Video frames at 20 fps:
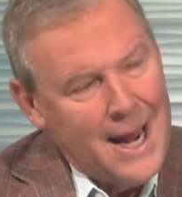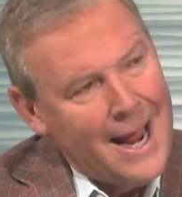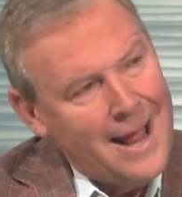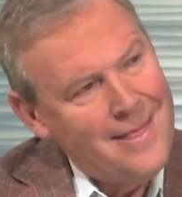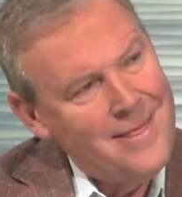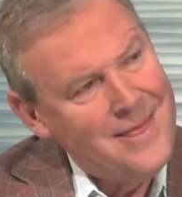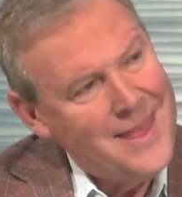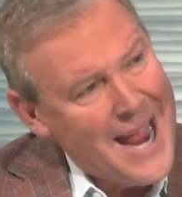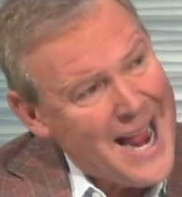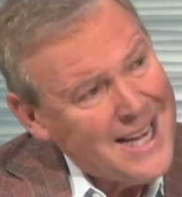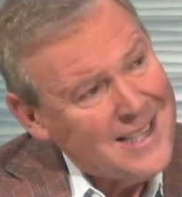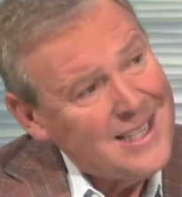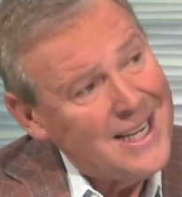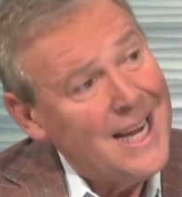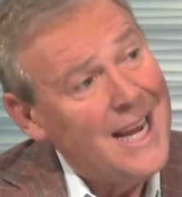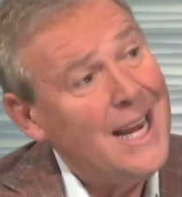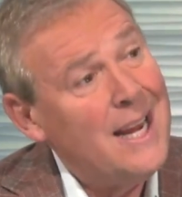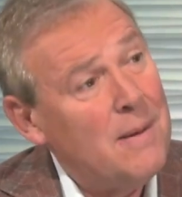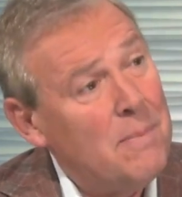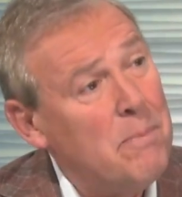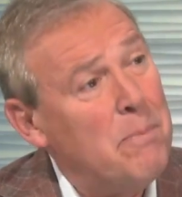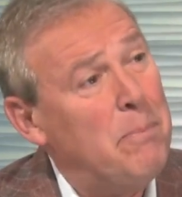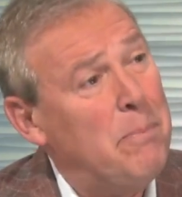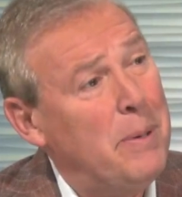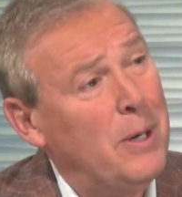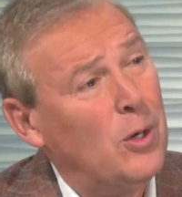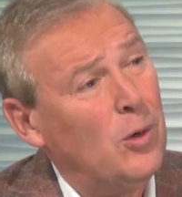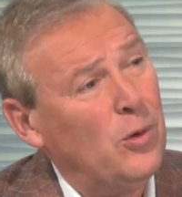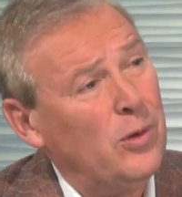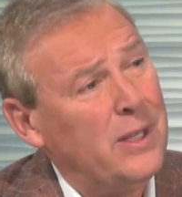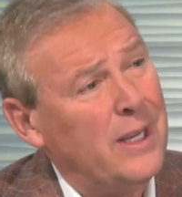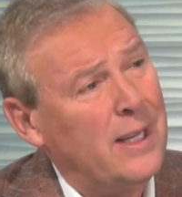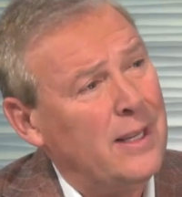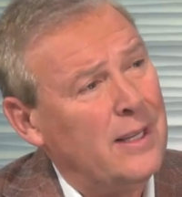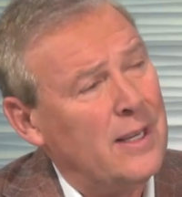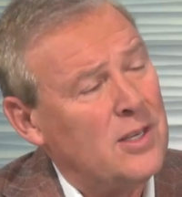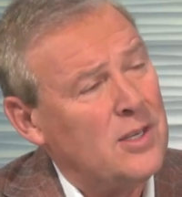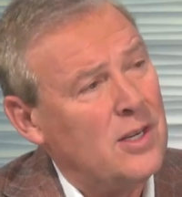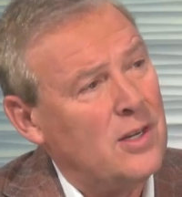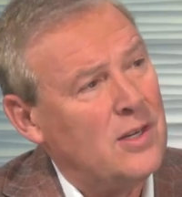And that's in
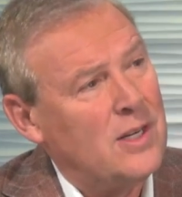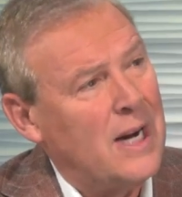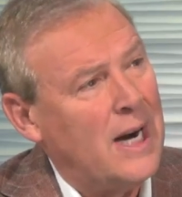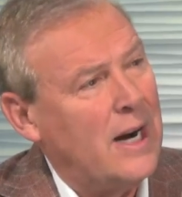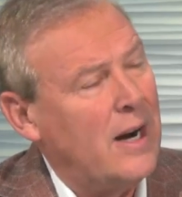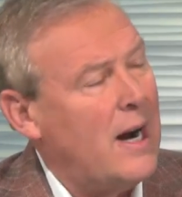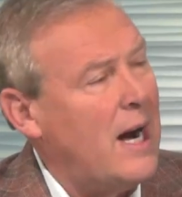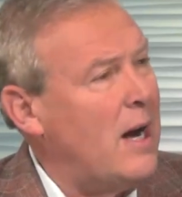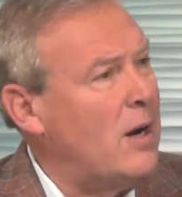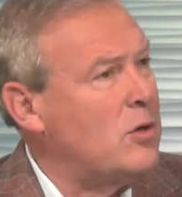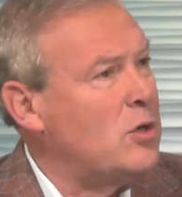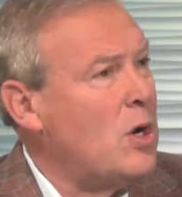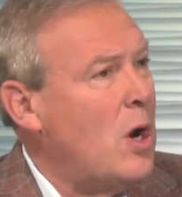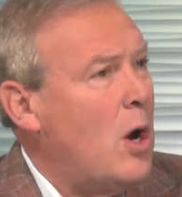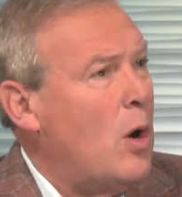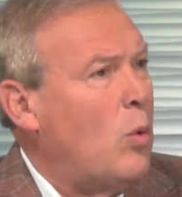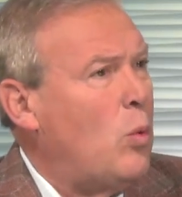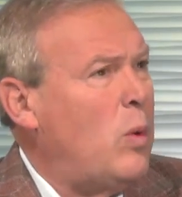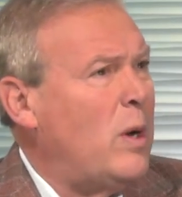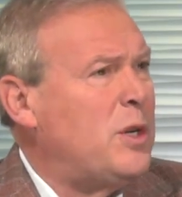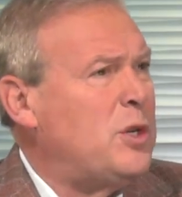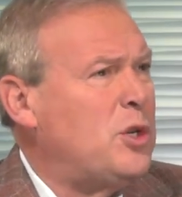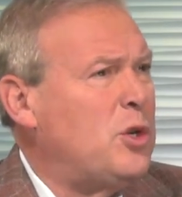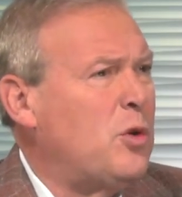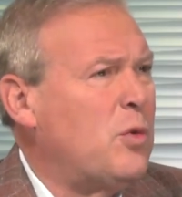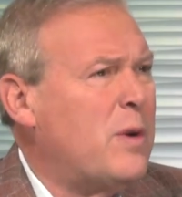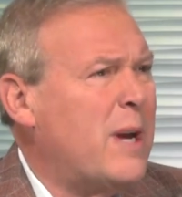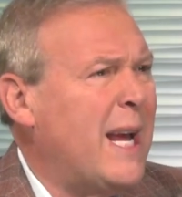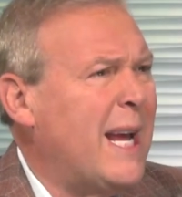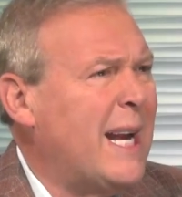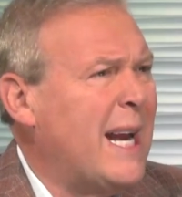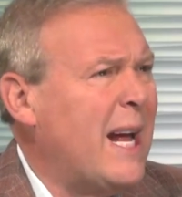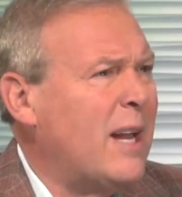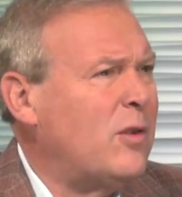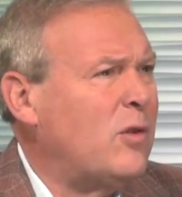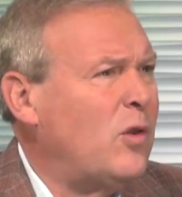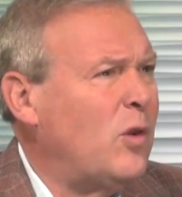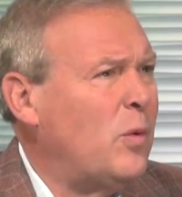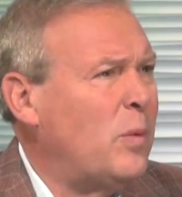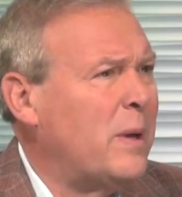building this entire house, which you
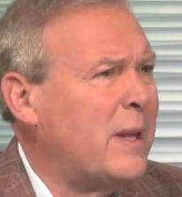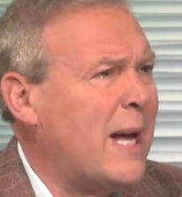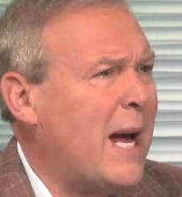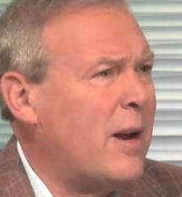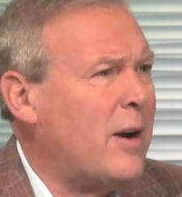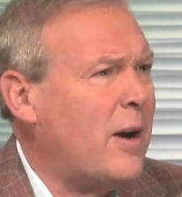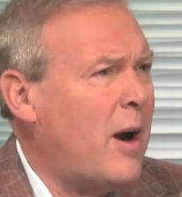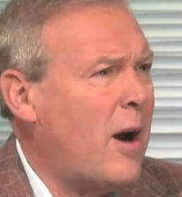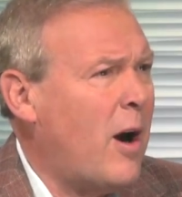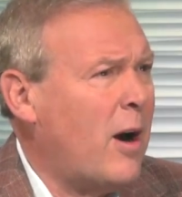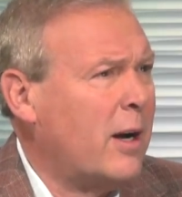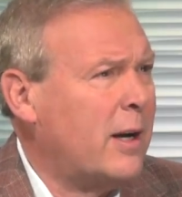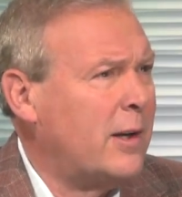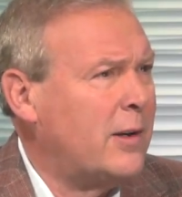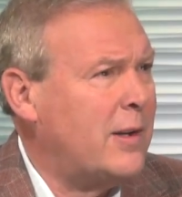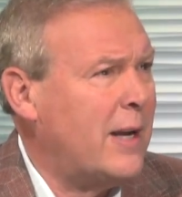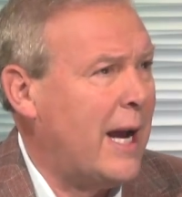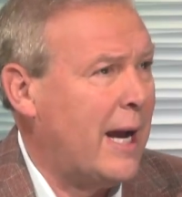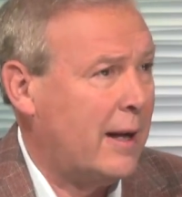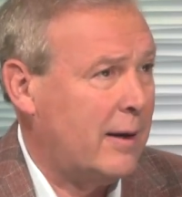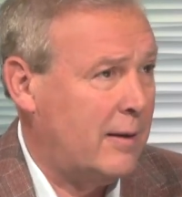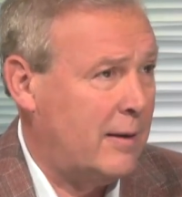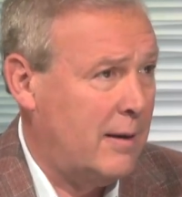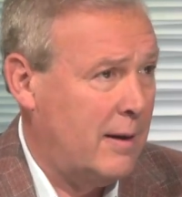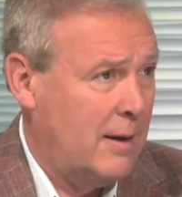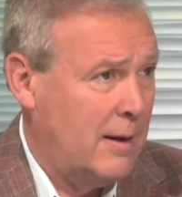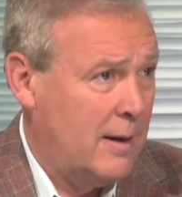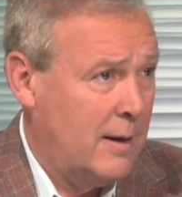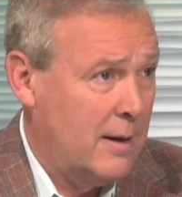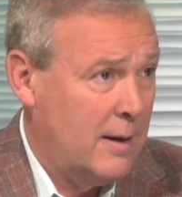cannot do without an architect,